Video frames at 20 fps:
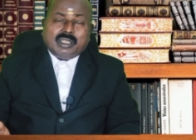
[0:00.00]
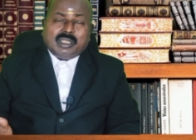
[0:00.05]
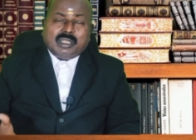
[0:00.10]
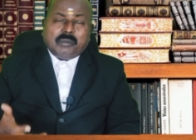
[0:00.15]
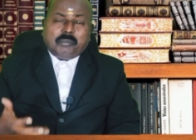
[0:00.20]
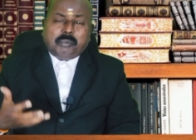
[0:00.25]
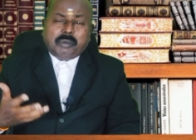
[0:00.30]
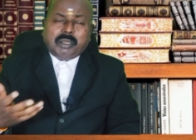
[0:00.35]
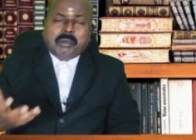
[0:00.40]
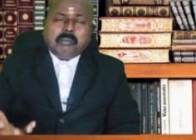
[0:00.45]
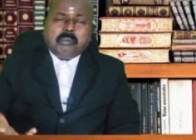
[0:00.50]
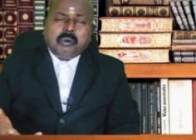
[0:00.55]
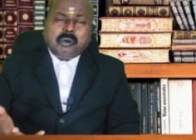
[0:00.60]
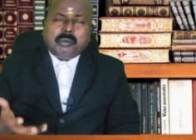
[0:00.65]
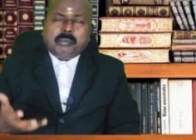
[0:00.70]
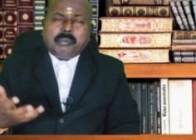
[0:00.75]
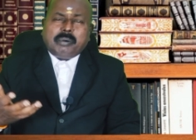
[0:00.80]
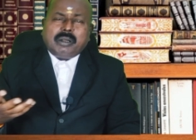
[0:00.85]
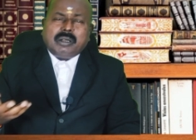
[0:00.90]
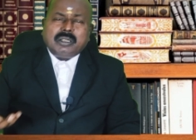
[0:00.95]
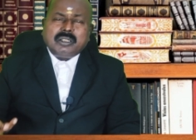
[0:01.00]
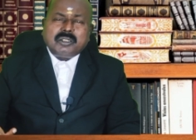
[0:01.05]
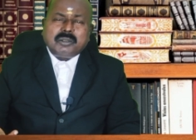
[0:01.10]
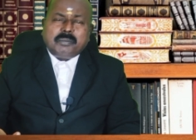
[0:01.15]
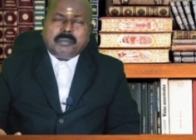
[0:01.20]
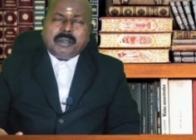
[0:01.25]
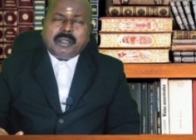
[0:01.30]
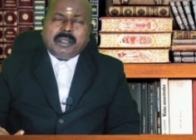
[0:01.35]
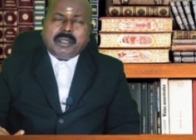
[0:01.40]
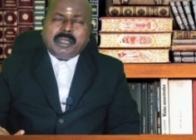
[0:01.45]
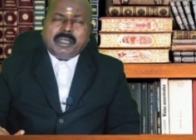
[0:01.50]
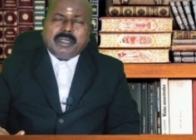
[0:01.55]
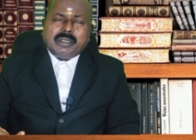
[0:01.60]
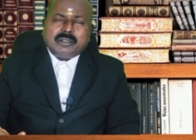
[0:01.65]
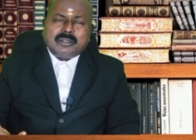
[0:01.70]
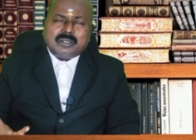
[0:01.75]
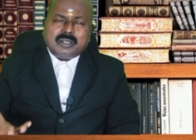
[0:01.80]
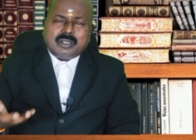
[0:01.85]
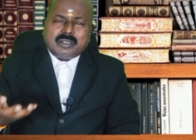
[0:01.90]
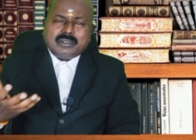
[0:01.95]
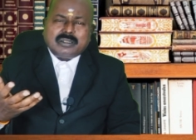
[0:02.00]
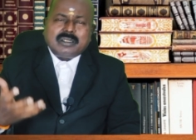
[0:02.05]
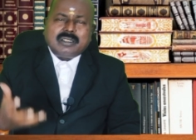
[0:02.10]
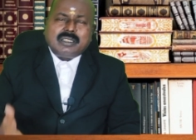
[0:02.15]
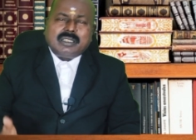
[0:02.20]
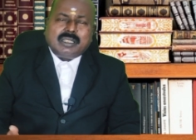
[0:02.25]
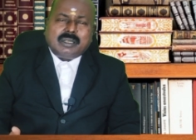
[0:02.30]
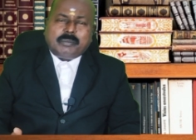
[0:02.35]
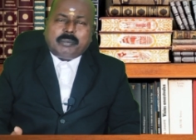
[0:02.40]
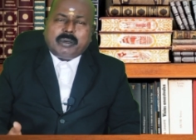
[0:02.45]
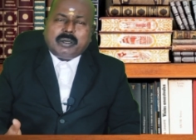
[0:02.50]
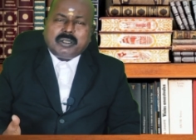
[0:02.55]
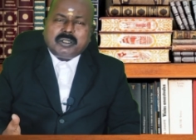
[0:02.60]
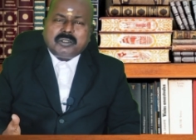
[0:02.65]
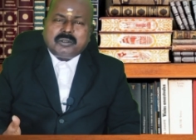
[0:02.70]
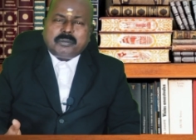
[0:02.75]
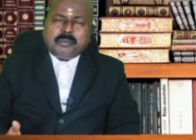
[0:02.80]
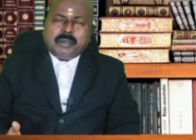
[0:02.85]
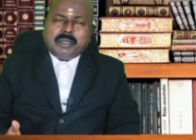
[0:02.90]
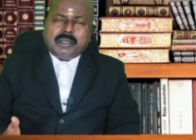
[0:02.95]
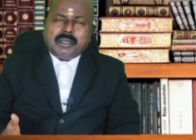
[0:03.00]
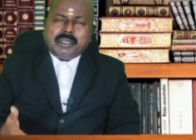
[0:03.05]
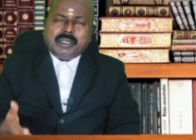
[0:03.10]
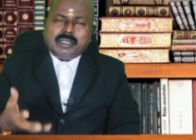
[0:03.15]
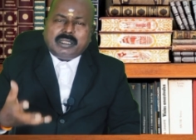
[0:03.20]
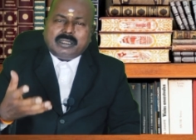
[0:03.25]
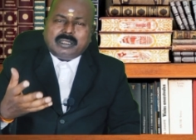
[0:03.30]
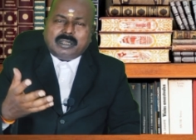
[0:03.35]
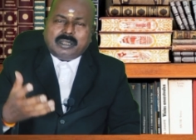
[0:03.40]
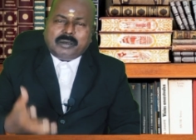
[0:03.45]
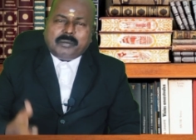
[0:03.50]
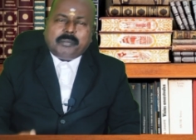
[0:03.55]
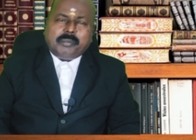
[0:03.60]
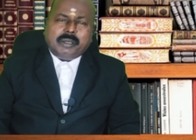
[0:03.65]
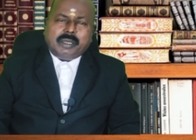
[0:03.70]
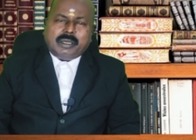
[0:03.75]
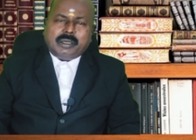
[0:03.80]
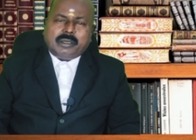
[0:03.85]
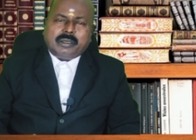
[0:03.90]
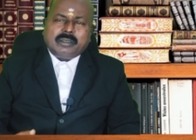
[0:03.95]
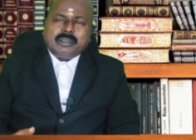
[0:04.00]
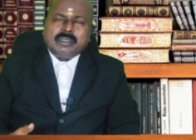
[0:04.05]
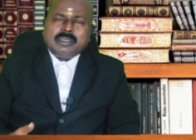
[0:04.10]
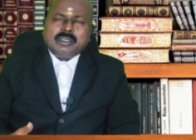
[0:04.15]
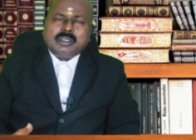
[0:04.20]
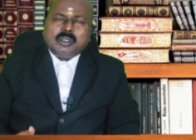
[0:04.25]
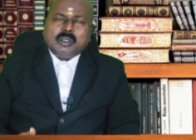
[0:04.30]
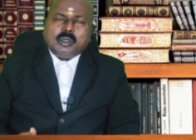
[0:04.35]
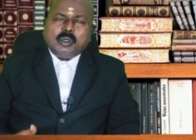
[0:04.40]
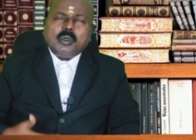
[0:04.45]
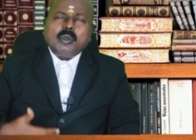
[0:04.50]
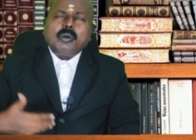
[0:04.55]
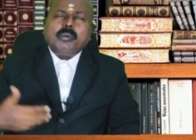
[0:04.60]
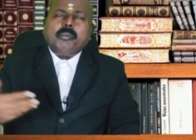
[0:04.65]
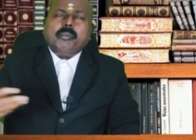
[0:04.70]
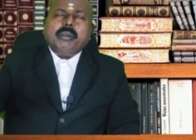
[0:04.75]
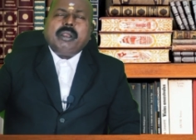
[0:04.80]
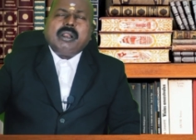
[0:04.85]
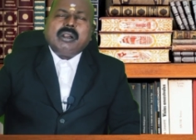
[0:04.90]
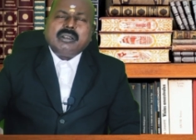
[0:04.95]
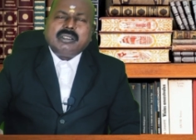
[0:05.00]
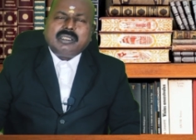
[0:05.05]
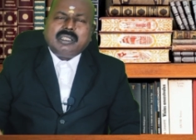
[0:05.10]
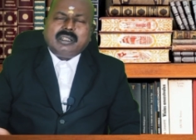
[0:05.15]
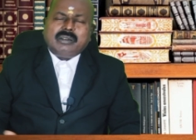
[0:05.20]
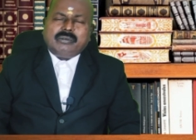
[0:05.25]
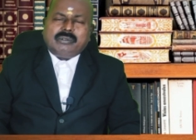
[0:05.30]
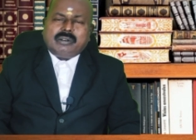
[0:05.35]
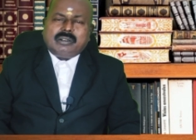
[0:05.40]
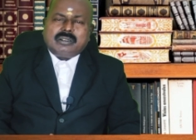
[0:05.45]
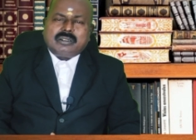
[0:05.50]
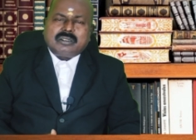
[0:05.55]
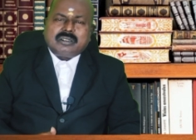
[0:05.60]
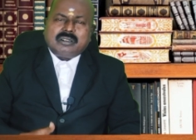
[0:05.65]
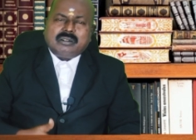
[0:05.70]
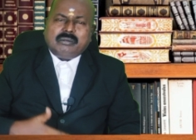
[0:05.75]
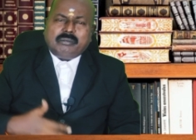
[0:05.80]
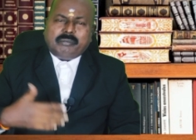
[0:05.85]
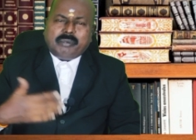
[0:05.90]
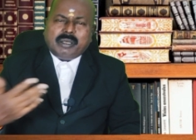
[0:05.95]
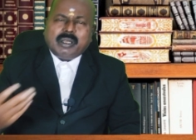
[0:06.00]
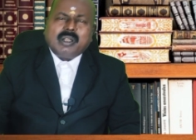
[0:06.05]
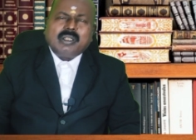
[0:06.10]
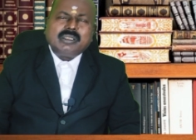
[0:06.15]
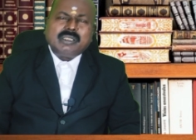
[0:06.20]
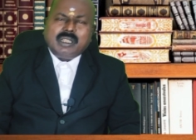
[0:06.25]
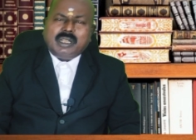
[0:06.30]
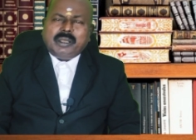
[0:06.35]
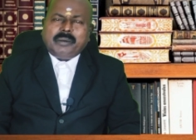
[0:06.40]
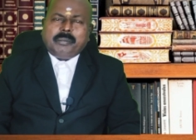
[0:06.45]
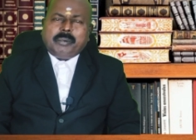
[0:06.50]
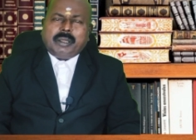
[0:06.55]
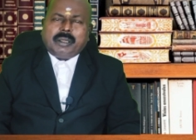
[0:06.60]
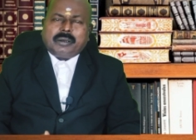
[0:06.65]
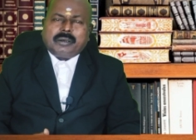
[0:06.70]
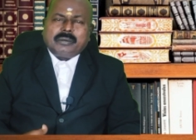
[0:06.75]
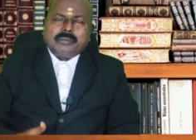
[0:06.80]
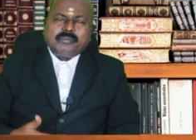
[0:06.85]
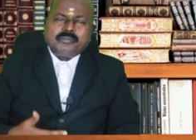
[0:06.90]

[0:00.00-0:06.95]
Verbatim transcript: The people participating in the Southern, they're participating in the debate, go beyond their words, beyond the limit.